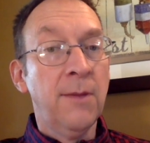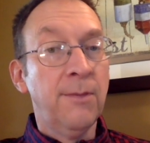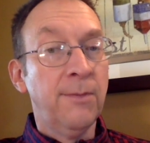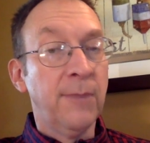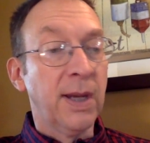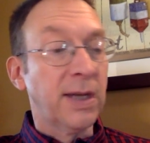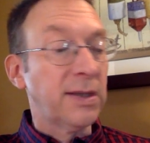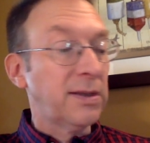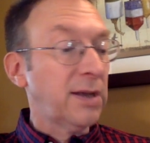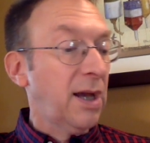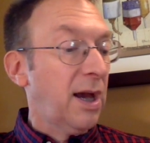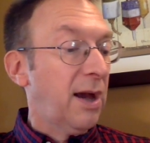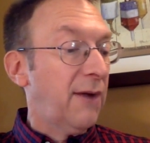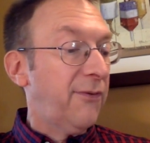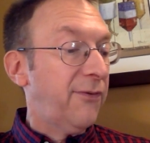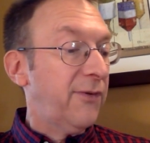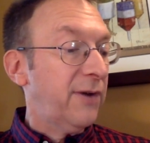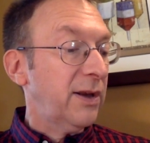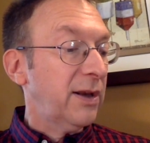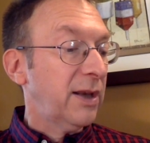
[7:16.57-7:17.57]
Macduff
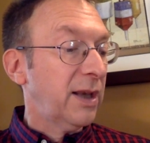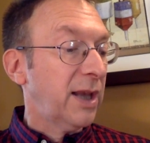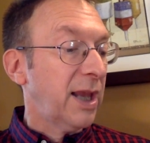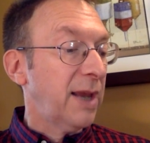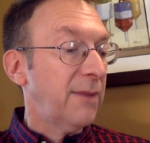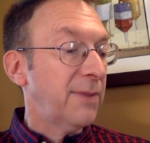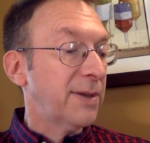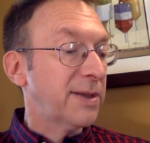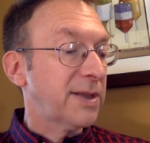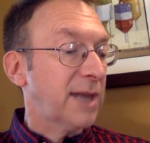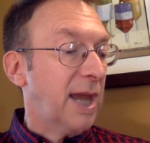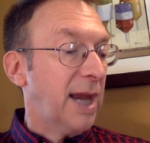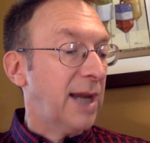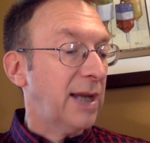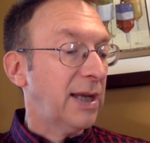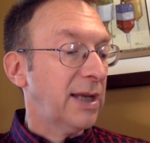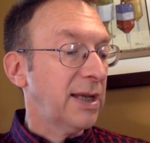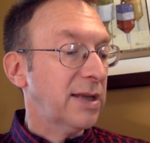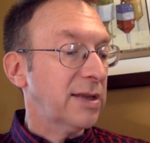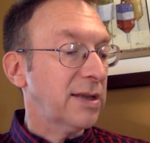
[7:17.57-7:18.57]
lay beside
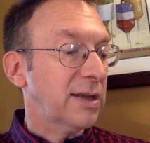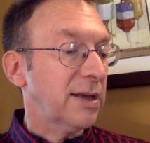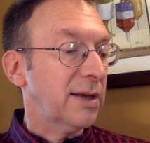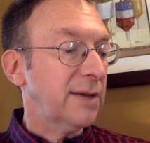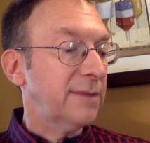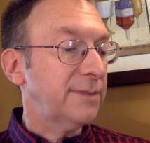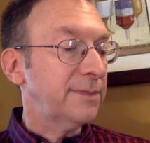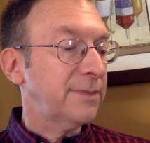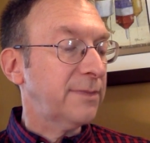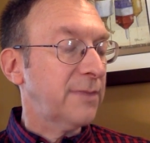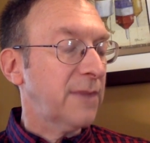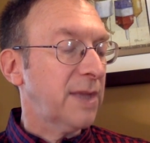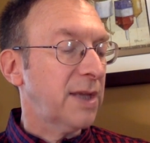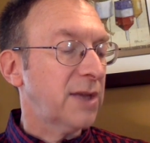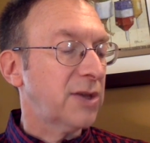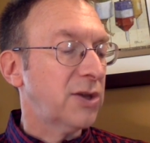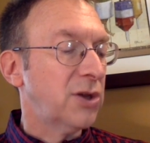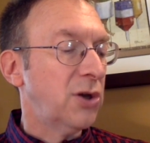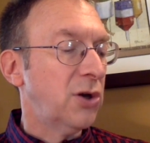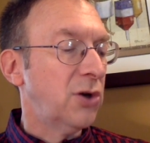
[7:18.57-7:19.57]
Lissa,
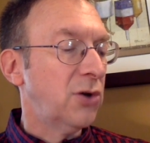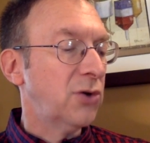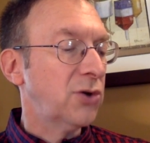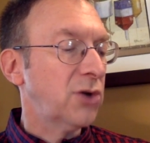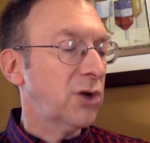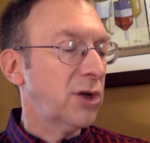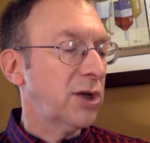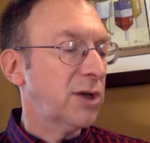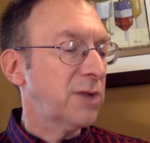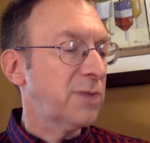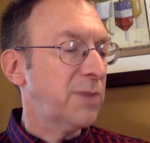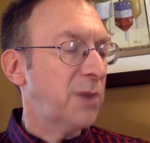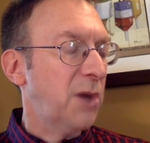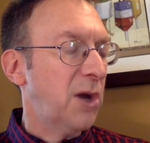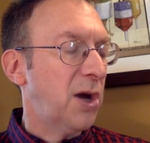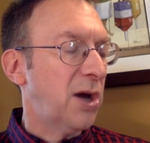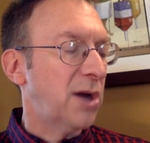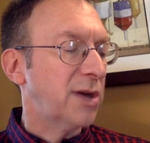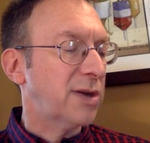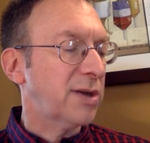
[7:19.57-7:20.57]
his nose on his
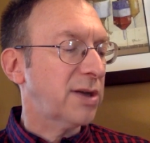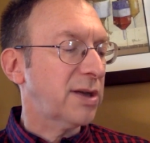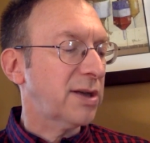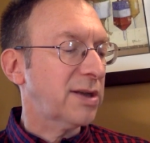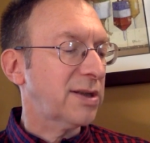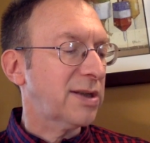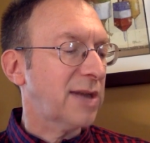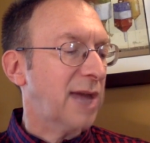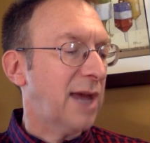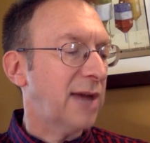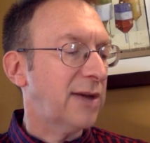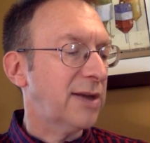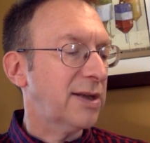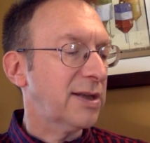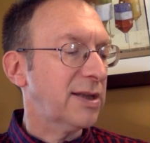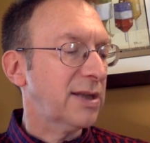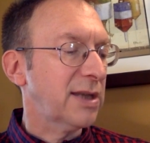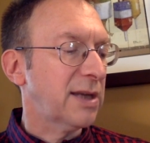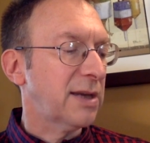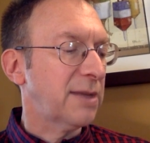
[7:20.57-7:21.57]
paws, sound
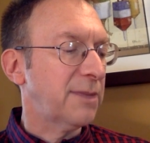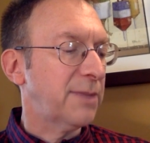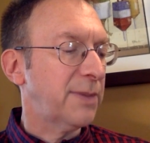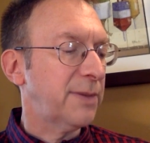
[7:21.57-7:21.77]
asleep.